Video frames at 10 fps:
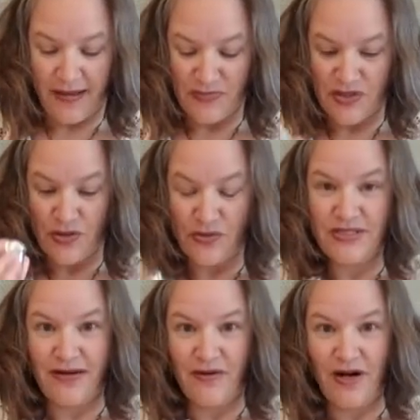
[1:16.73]
dose
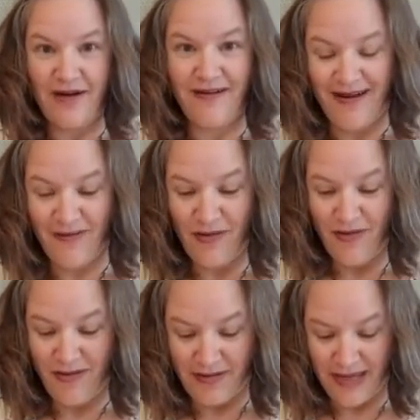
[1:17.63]
out our
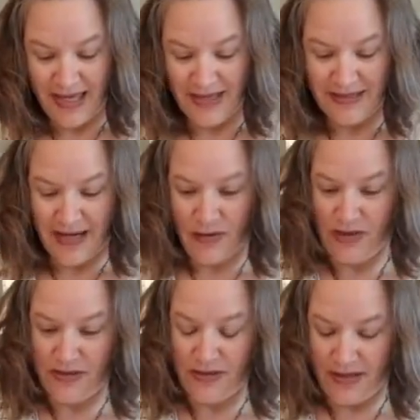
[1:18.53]
alcohol and
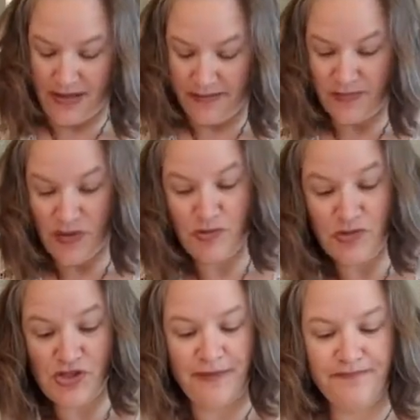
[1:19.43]
our
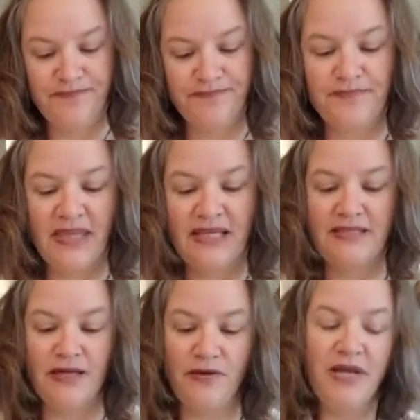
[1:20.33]
kombucha.
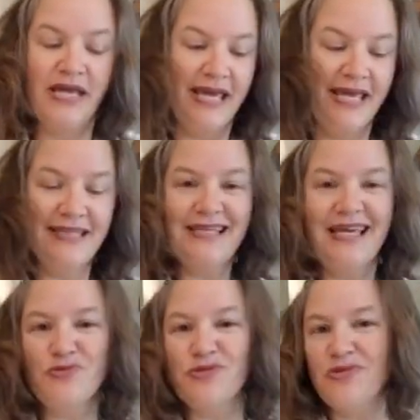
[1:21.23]
So in this case,
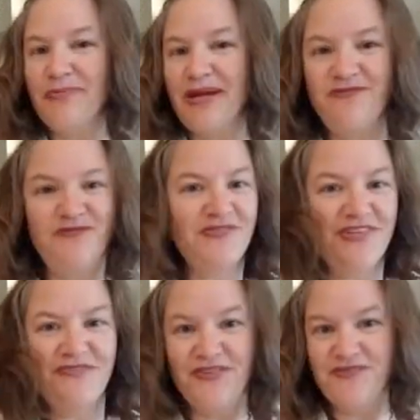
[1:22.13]
we're doing about a
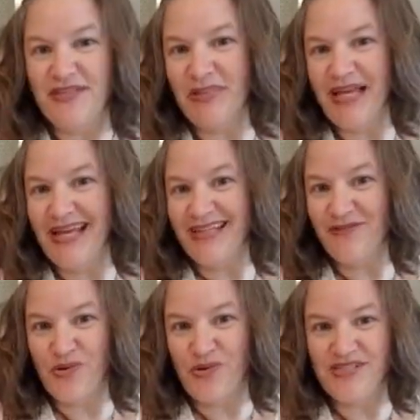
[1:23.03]
50-50 blend. Of
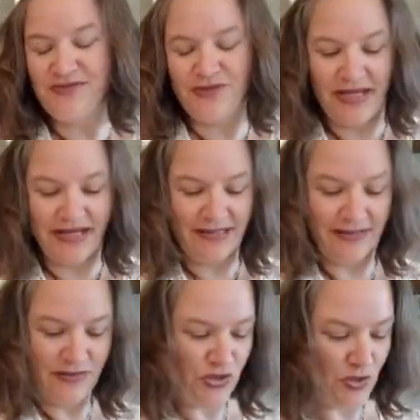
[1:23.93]
course, if you like a little
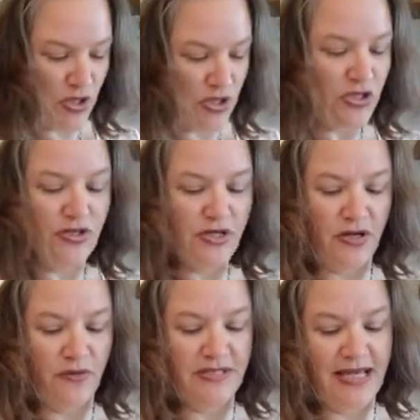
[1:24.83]
stronger, you can
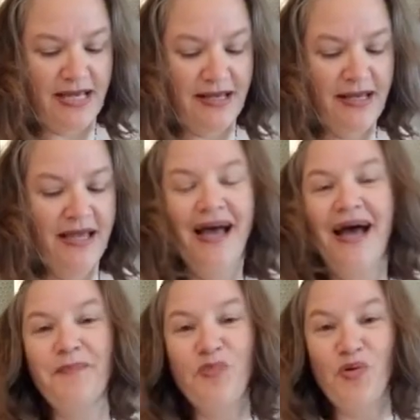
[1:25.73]
always add
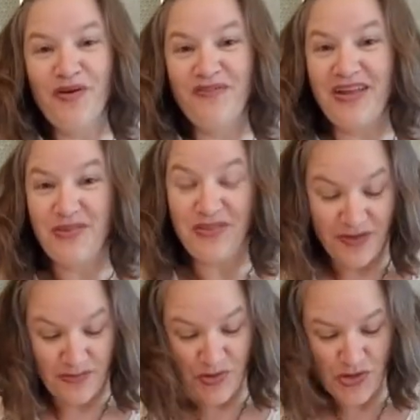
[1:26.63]
more of either the
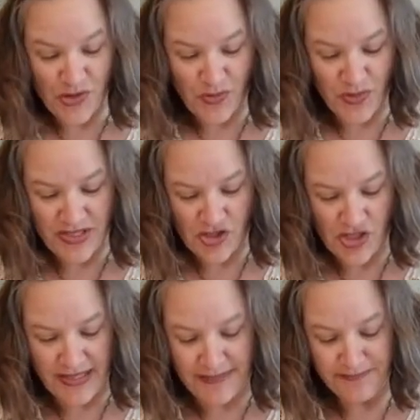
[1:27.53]
kombucha or the
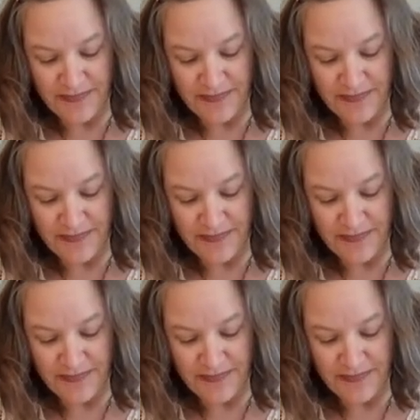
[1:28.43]
gin.